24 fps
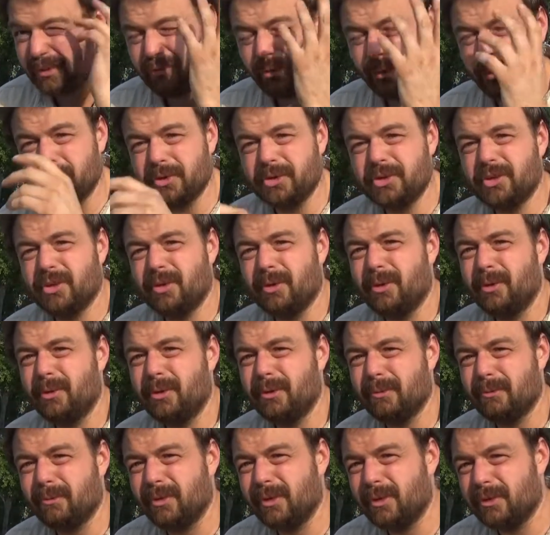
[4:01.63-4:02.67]
I've already zeroed
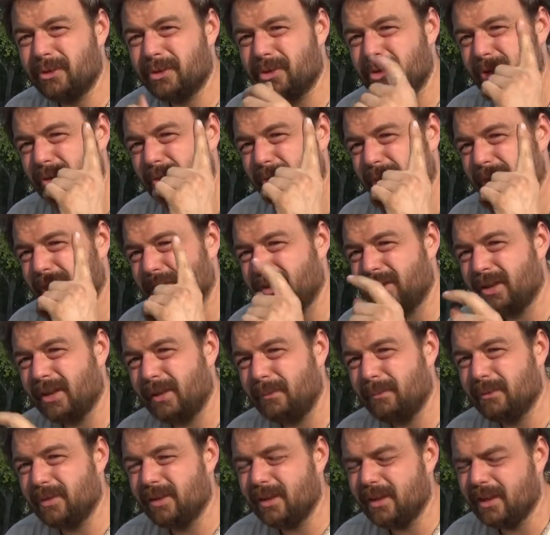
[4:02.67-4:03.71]
it. We're going to shoot it one
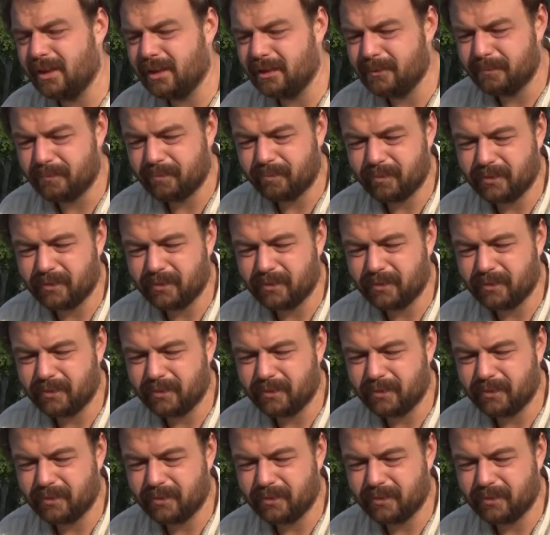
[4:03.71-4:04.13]
time a day